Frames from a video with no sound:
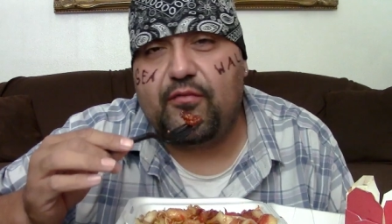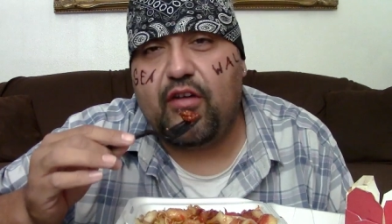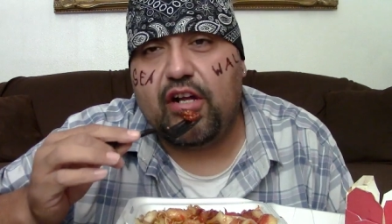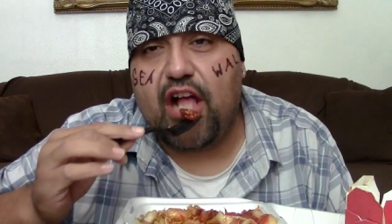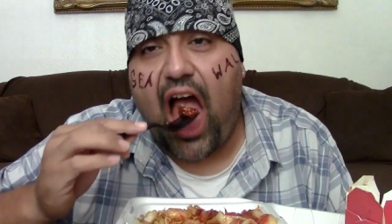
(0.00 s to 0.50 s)

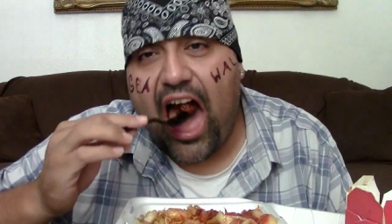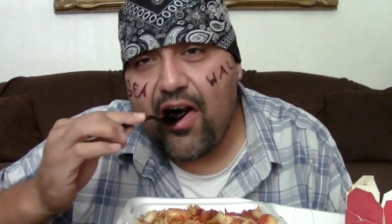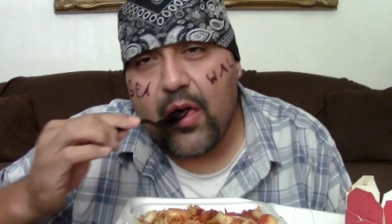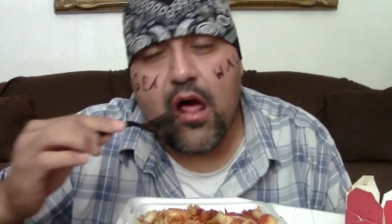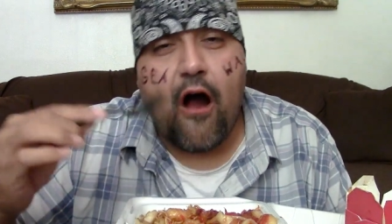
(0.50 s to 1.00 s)
fuck it.
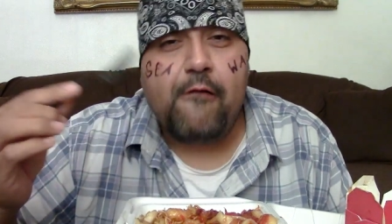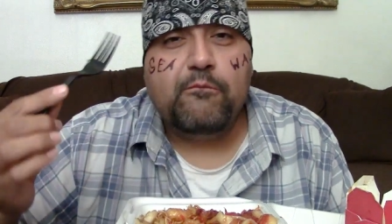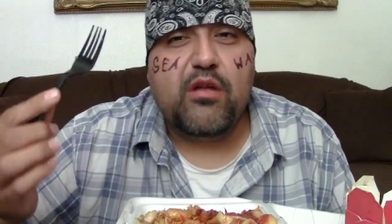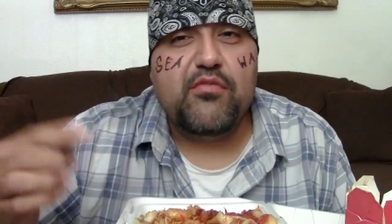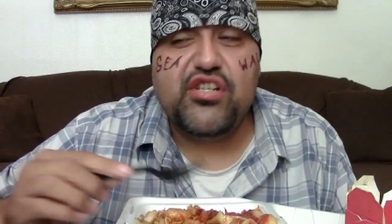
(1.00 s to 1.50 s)

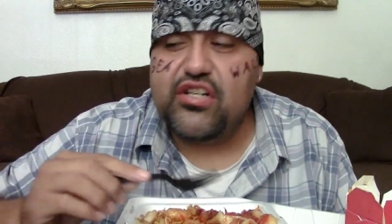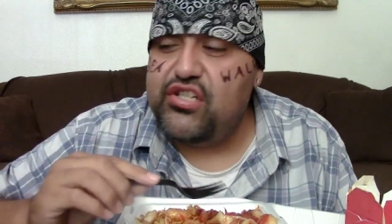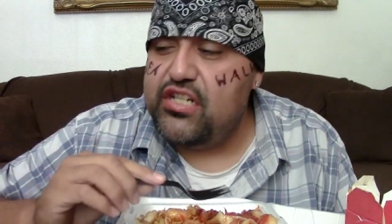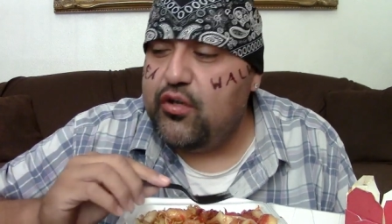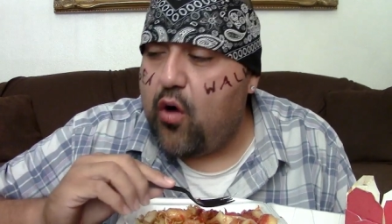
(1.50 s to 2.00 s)
Let me just
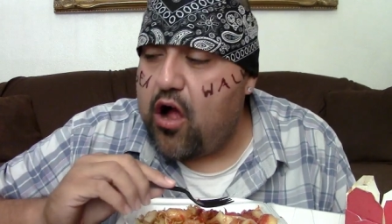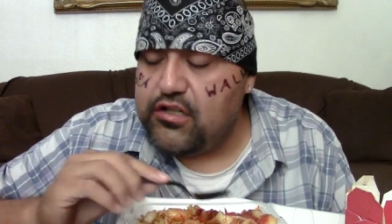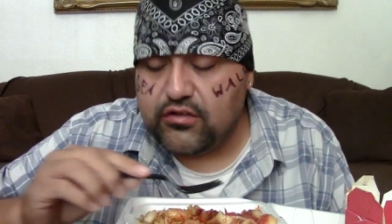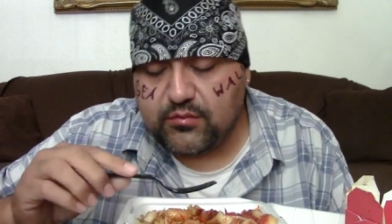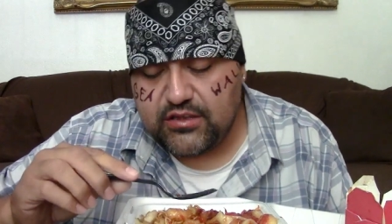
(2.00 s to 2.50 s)
continue on, you
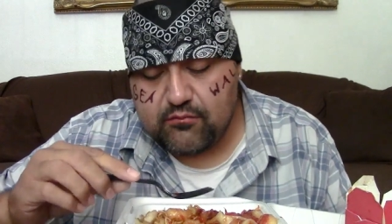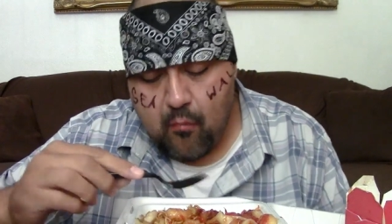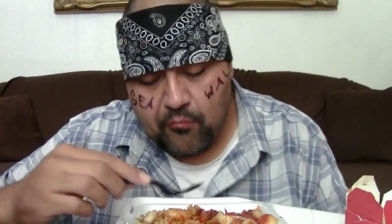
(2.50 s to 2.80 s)
know what I mean?